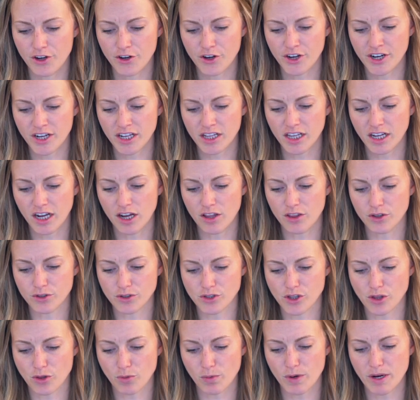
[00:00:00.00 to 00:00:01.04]
then you're gonna click on
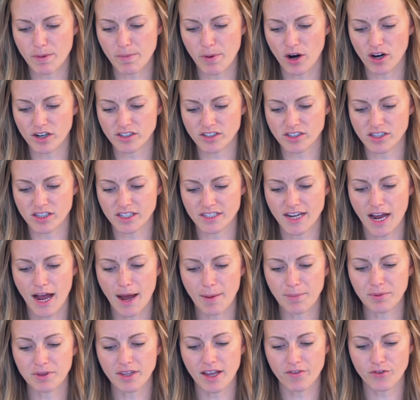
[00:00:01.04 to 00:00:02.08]
those three bars in the
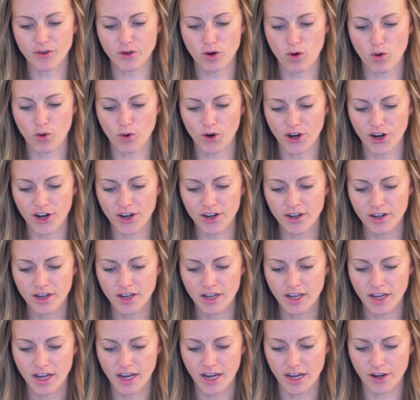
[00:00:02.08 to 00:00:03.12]
top left corner,
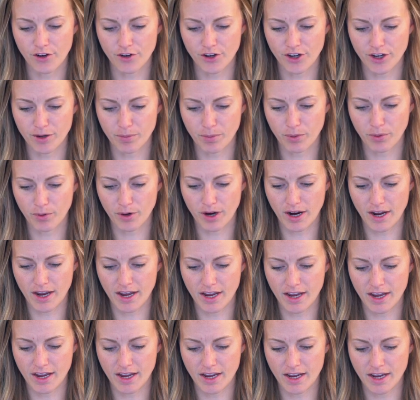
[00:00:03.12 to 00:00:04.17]
and you're gonna
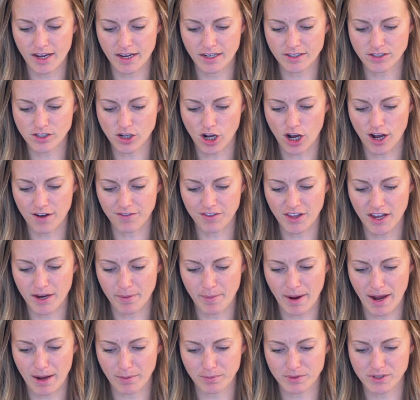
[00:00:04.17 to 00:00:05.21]
press
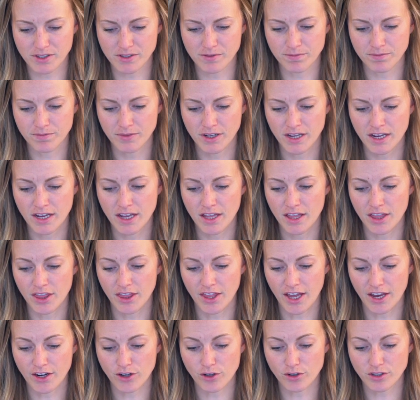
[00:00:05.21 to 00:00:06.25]
offline maps.
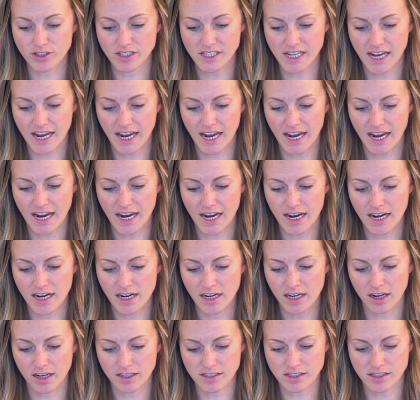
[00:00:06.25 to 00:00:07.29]
Then you'll say
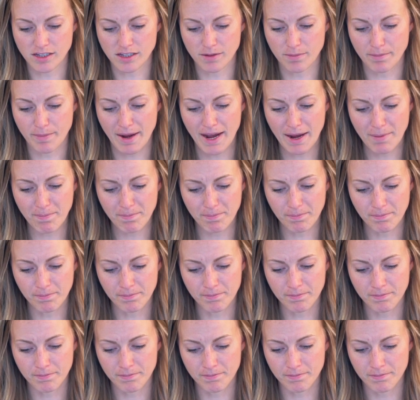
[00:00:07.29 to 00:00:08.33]
custom map.
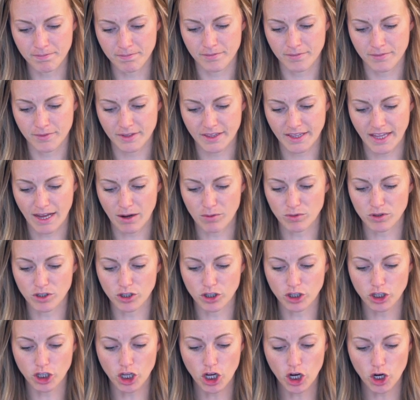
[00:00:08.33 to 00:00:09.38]
That
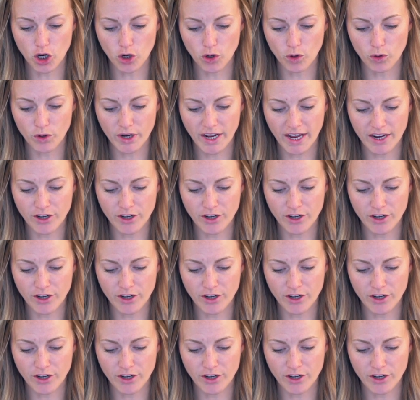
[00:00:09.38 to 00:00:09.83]
will load,